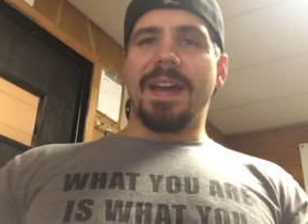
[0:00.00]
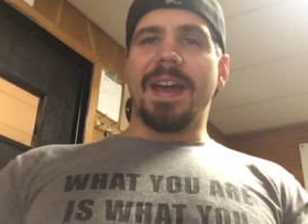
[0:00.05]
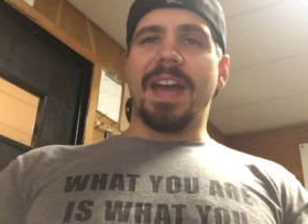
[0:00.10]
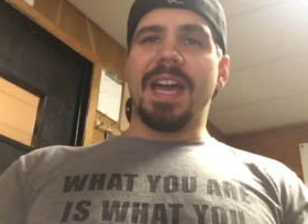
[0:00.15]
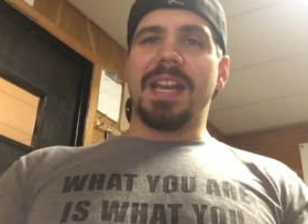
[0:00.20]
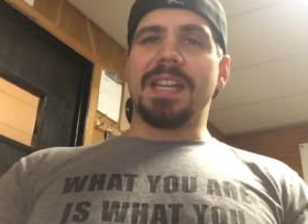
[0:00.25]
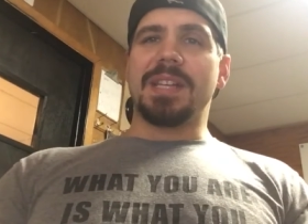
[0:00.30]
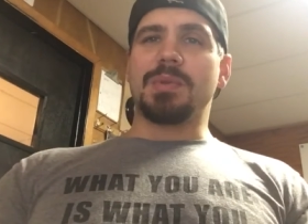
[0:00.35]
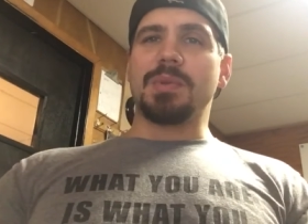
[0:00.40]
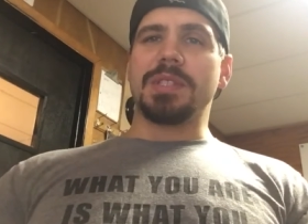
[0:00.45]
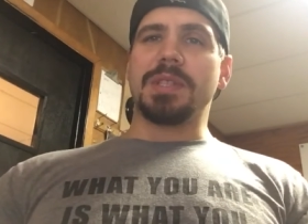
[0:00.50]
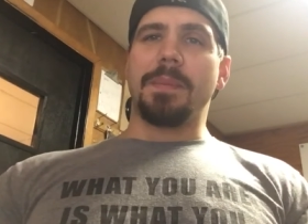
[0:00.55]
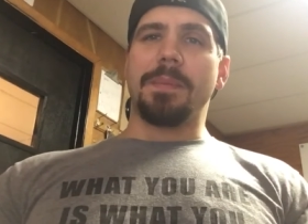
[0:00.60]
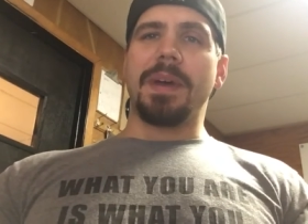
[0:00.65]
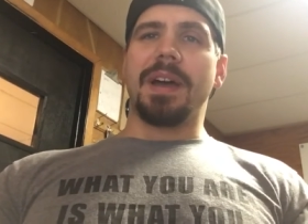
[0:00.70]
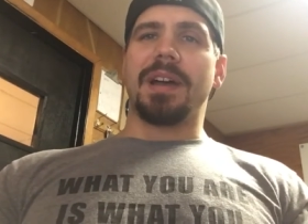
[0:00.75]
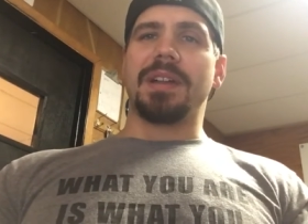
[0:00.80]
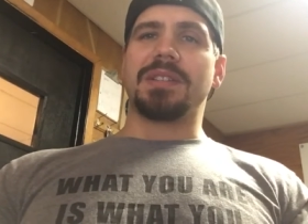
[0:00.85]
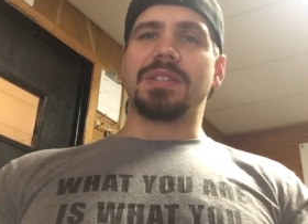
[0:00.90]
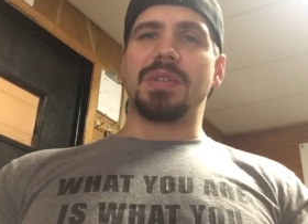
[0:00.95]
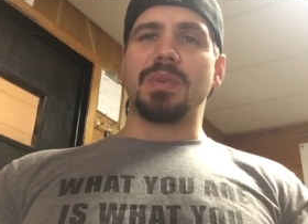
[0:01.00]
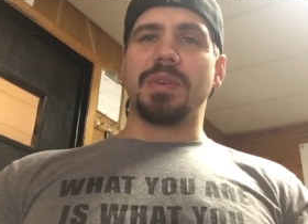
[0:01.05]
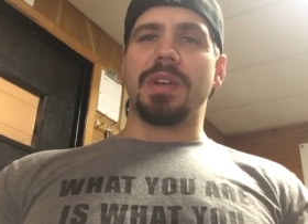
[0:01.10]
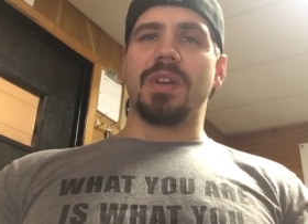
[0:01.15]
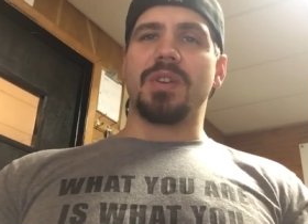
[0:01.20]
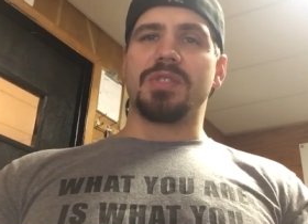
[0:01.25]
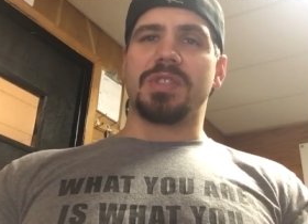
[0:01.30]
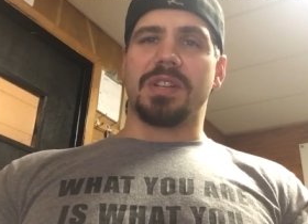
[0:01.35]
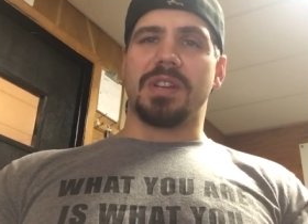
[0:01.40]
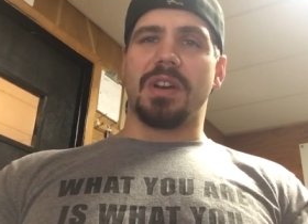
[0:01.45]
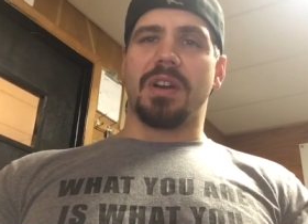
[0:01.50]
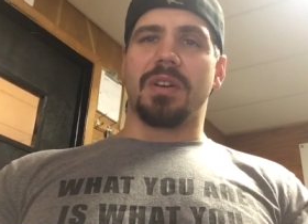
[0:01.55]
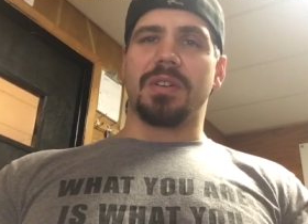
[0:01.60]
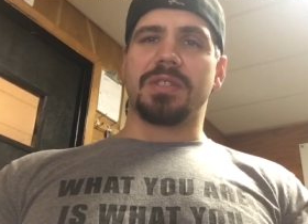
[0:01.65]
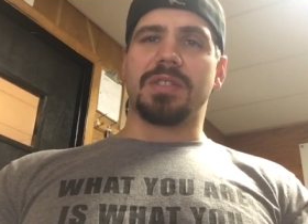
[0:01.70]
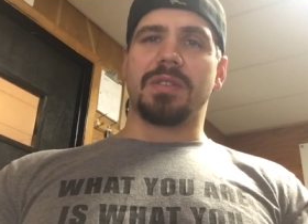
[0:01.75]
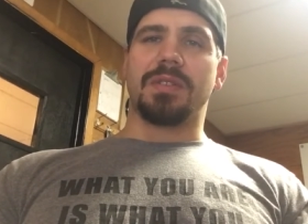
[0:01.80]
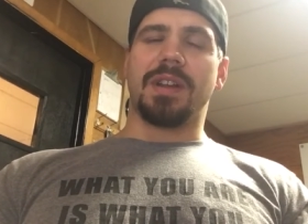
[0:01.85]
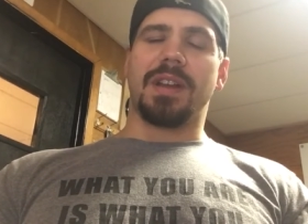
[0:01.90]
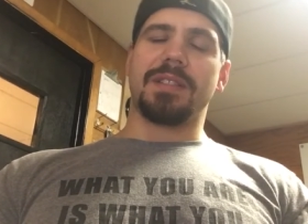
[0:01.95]
And this was about 2 years
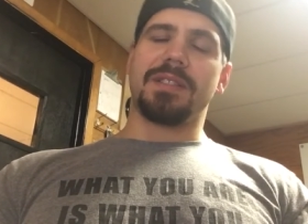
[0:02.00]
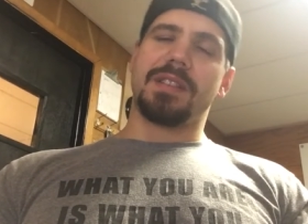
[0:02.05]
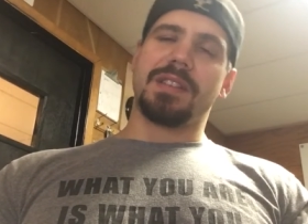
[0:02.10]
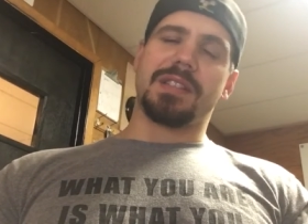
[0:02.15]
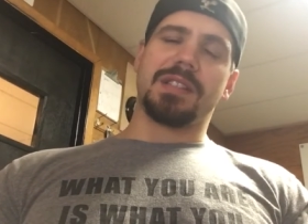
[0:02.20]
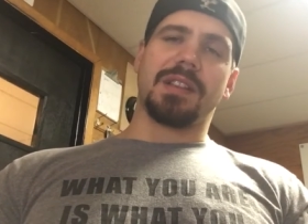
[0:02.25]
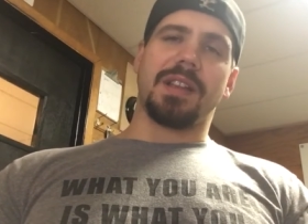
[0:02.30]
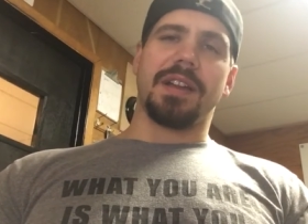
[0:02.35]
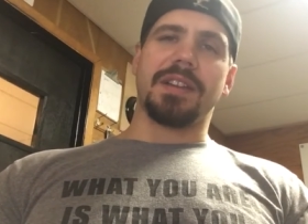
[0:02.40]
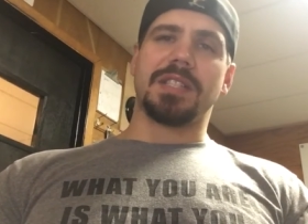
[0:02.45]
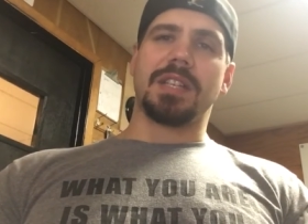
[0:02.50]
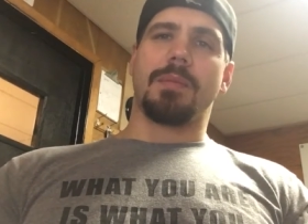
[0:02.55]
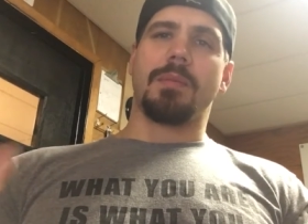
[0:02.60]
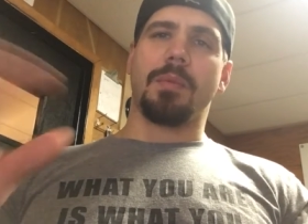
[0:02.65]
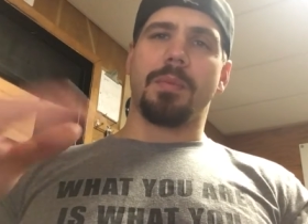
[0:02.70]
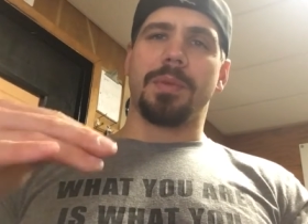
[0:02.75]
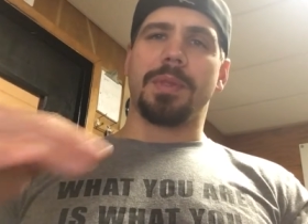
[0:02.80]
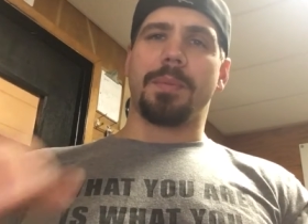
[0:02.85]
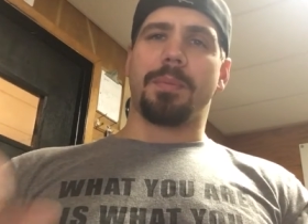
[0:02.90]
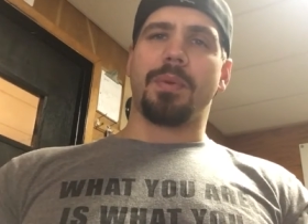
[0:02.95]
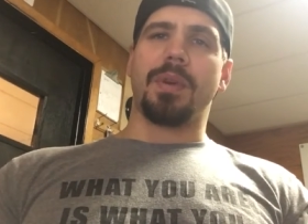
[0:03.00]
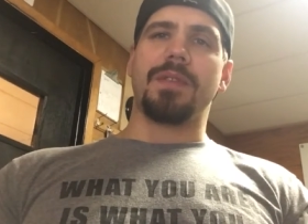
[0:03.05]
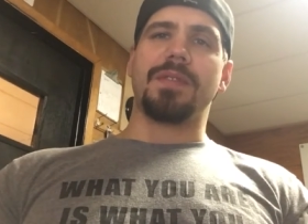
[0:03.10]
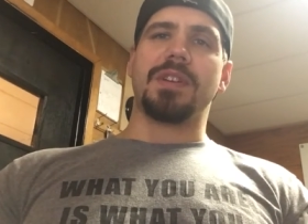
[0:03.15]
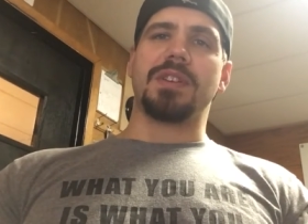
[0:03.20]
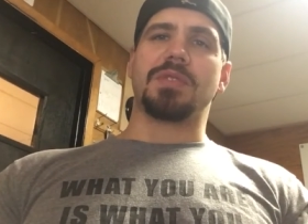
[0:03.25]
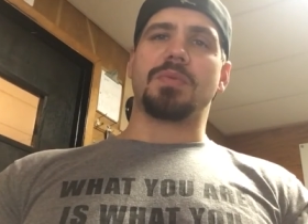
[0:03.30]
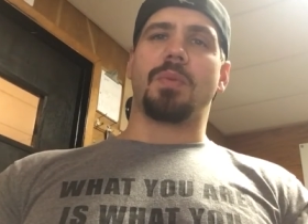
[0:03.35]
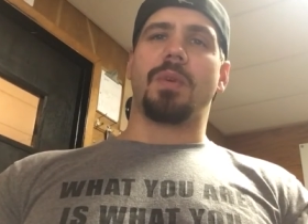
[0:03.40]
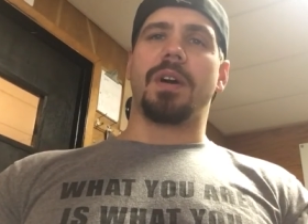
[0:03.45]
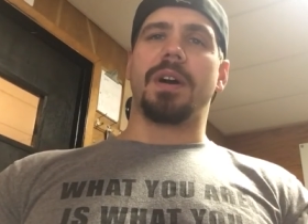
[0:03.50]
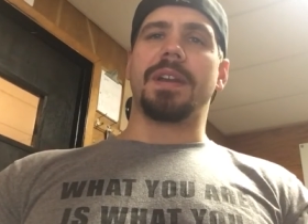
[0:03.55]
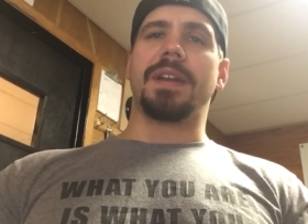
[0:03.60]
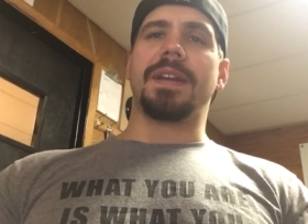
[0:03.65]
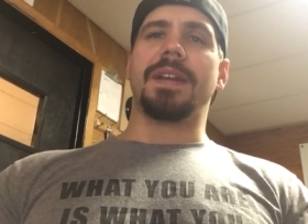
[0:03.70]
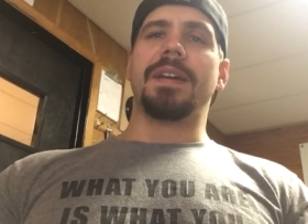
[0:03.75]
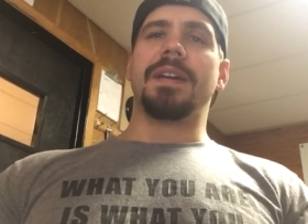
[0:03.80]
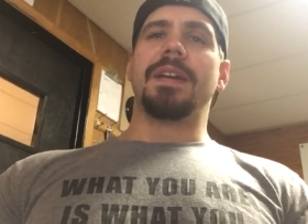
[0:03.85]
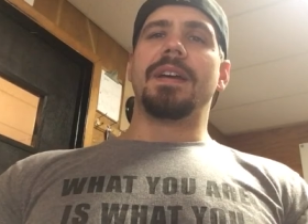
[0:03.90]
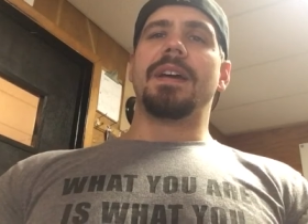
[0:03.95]
ago, so not this last summer, but the previous
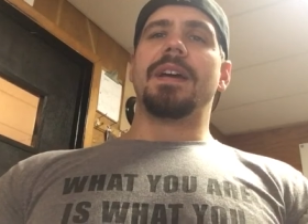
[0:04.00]
one.